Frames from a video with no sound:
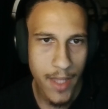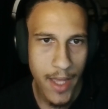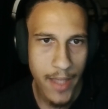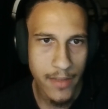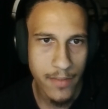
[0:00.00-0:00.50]
the
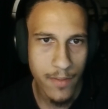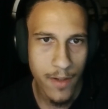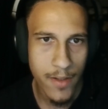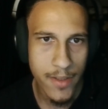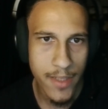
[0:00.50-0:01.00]
eyes
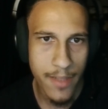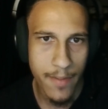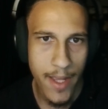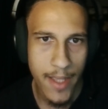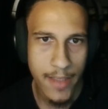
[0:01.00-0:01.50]
are
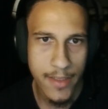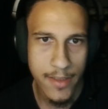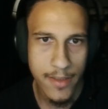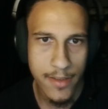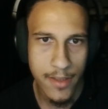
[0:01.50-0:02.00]
separate assets,